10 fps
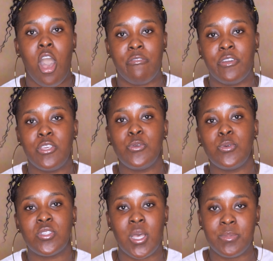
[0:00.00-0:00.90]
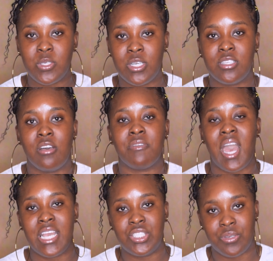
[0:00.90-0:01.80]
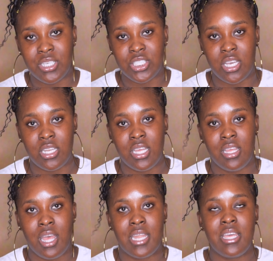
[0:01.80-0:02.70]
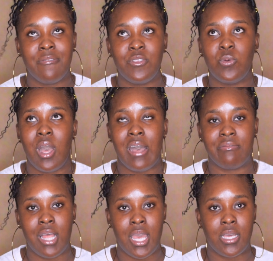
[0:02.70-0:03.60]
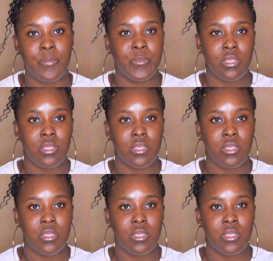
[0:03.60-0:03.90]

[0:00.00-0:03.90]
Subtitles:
offer you some sort of hydration. And if you have like